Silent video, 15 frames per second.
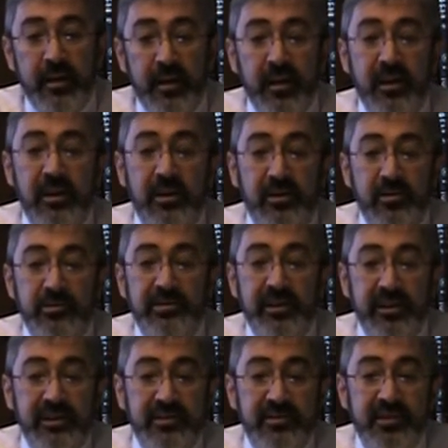It includes
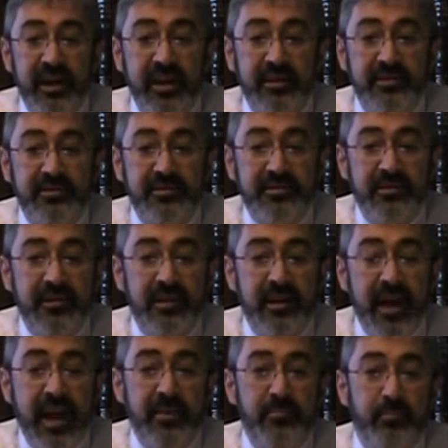insights
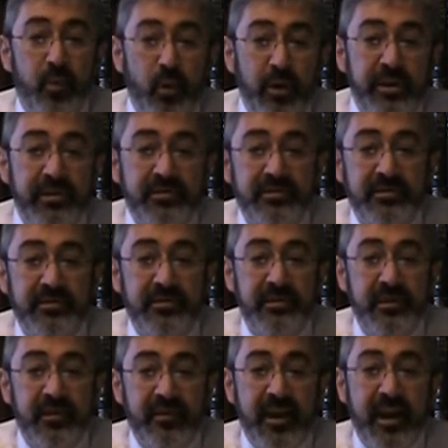and points
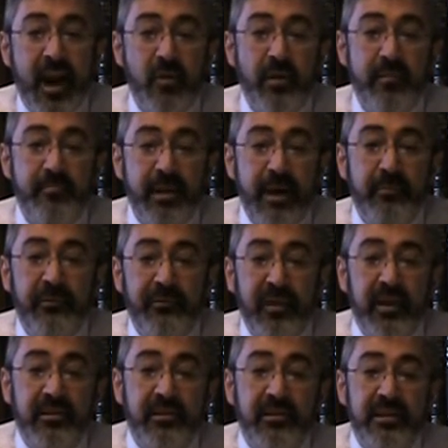that HaRambam
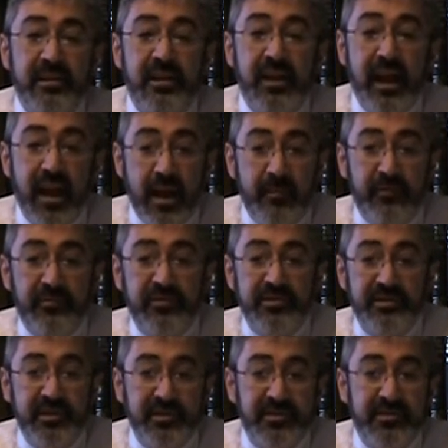felt needed
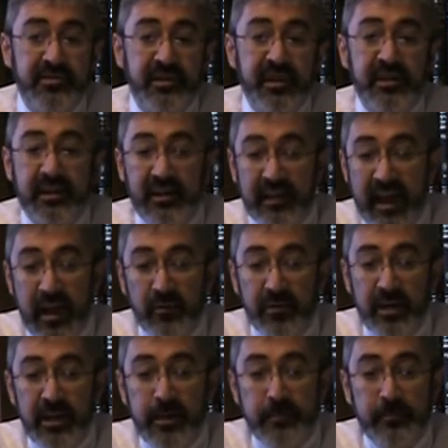emphasis and
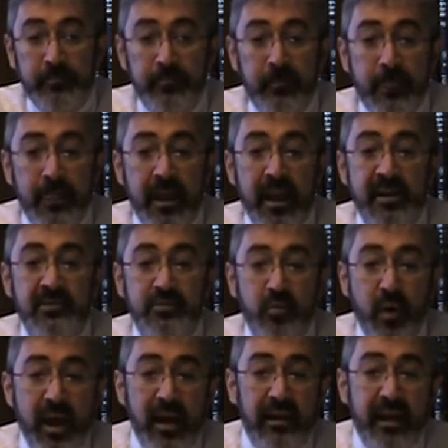clarity, as
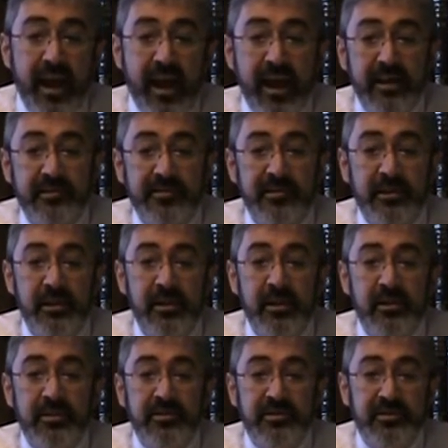well as
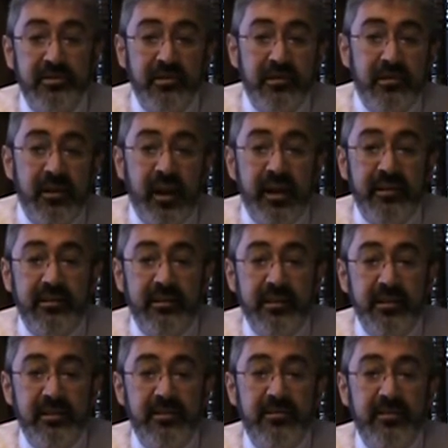certain
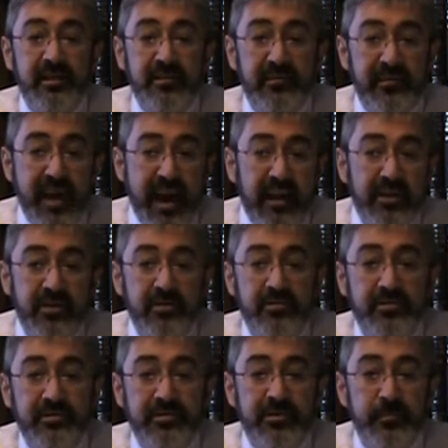ideas and
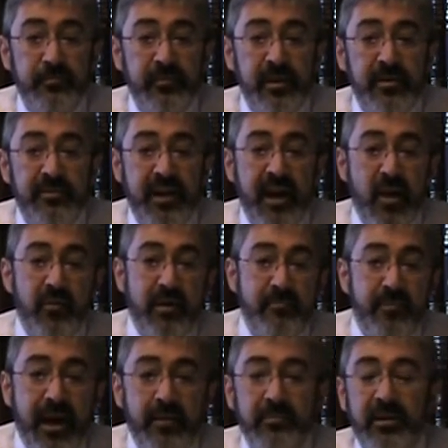values that
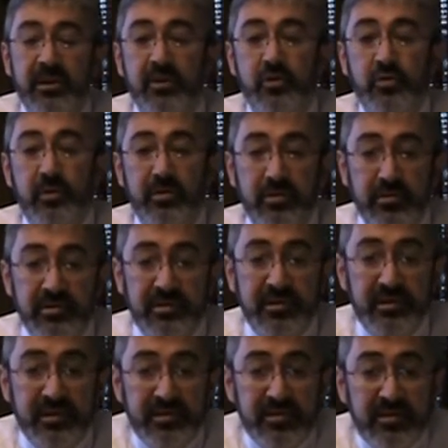HaRambam
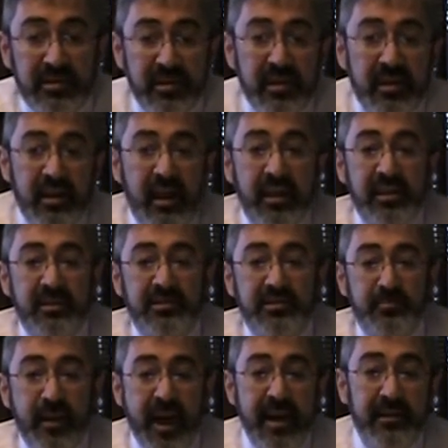introduces and
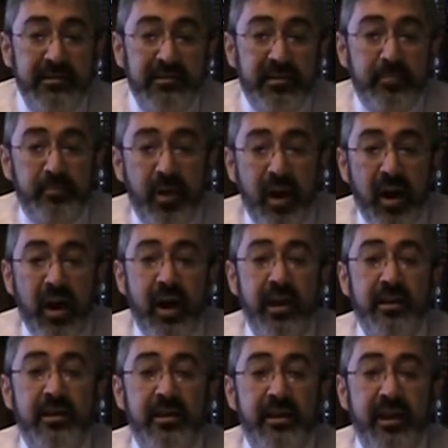expands
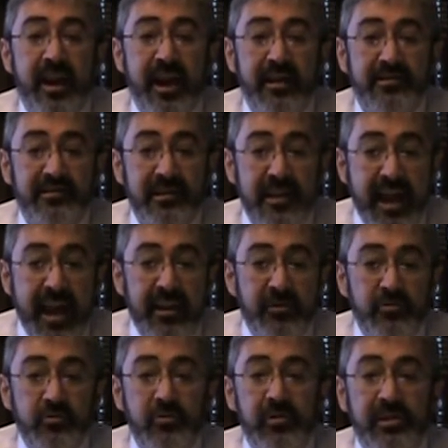upon as
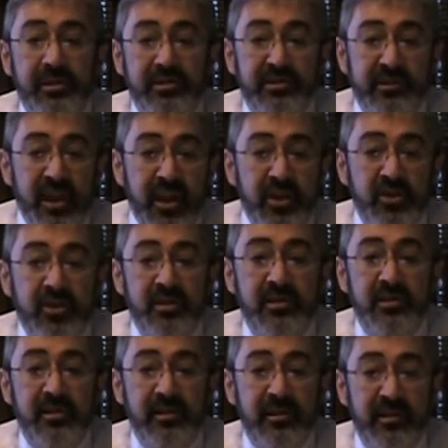natural extension
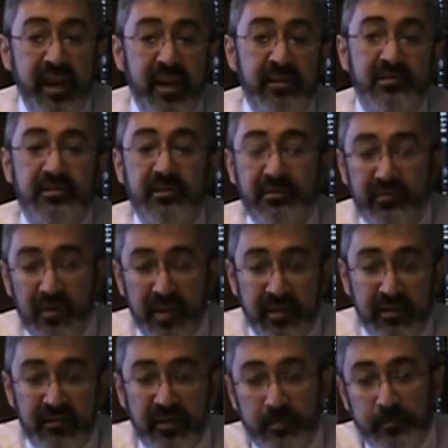to the text in front
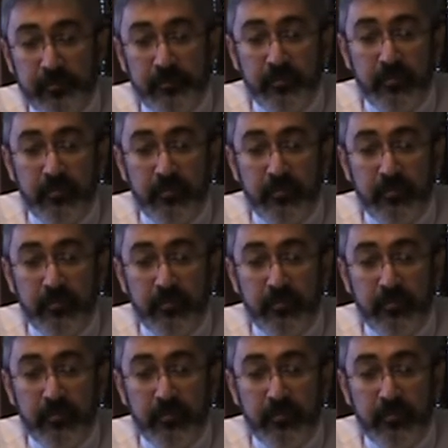of him.